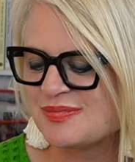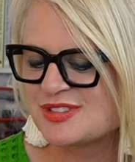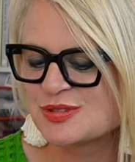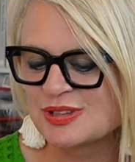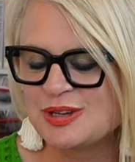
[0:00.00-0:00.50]

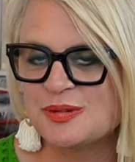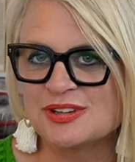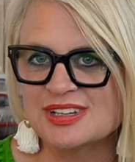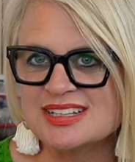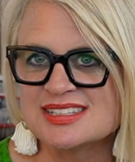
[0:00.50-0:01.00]
Julia
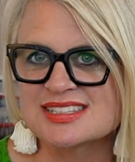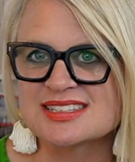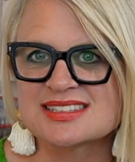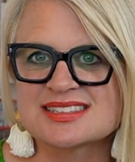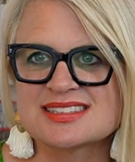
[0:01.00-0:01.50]
Wilkins
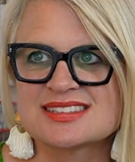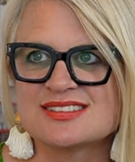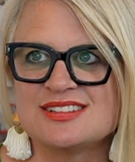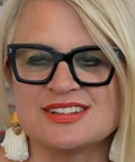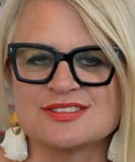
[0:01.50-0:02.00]
is,
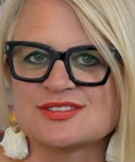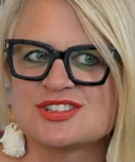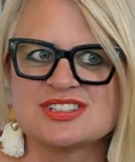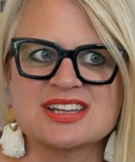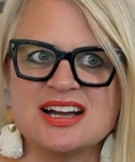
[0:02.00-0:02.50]

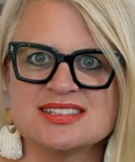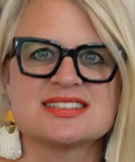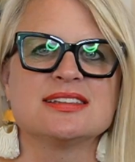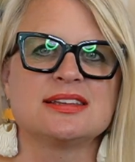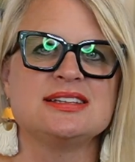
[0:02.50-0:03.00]
she's
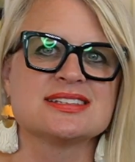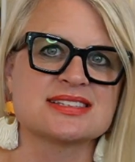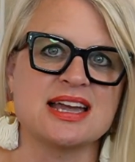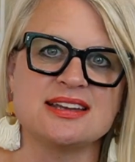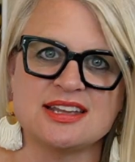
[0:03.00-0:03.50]
constantly
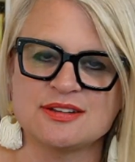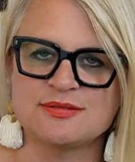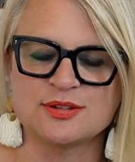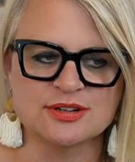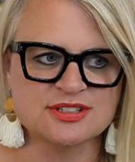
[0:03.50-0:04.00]
designing
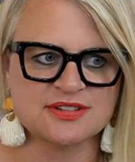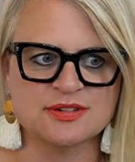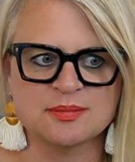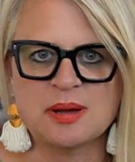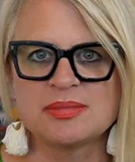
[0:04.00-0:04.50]
for
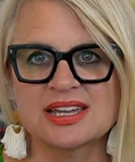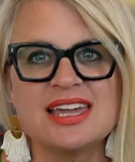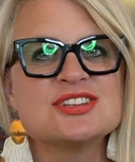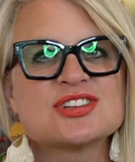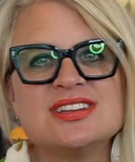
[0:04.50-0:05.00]
different
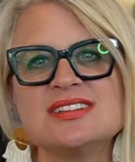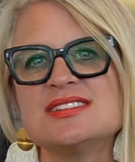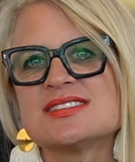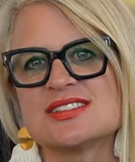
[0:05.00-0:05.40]
publications,